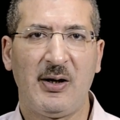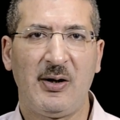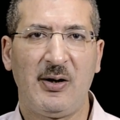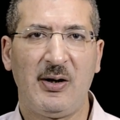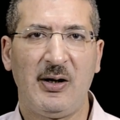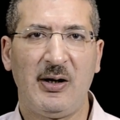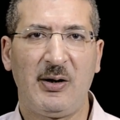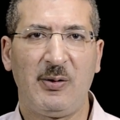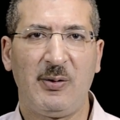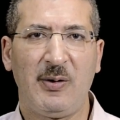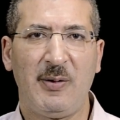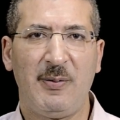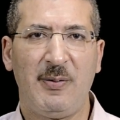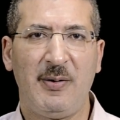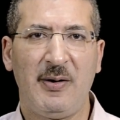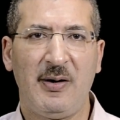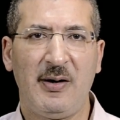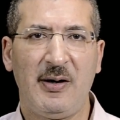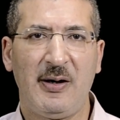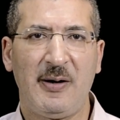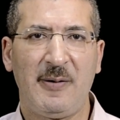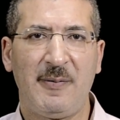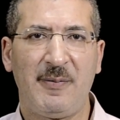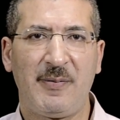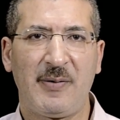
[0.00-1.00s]
it will
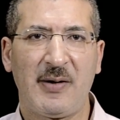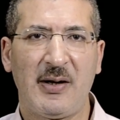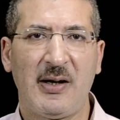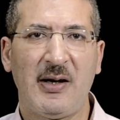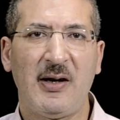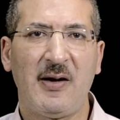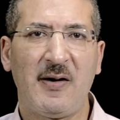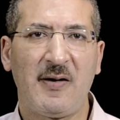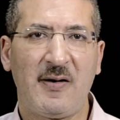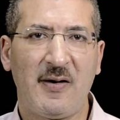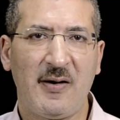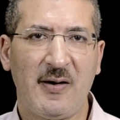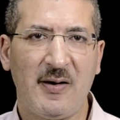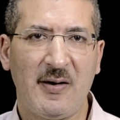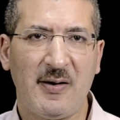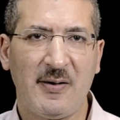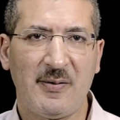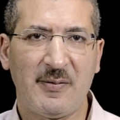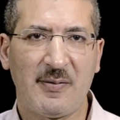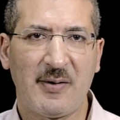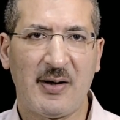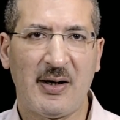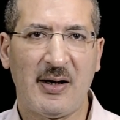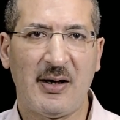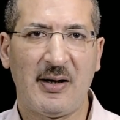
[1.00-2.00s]
be easy
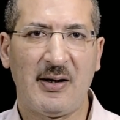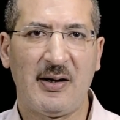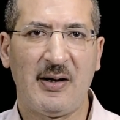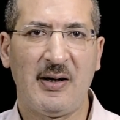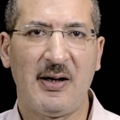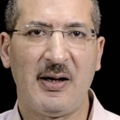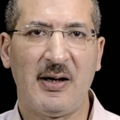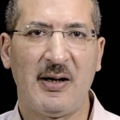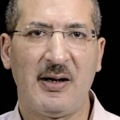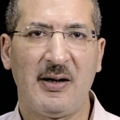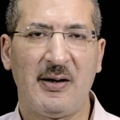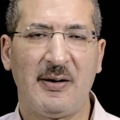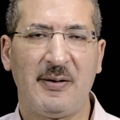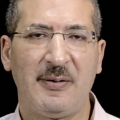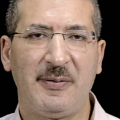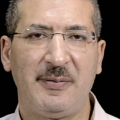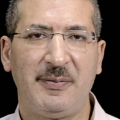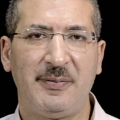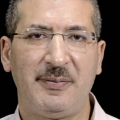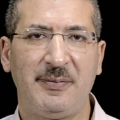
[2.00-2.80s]
and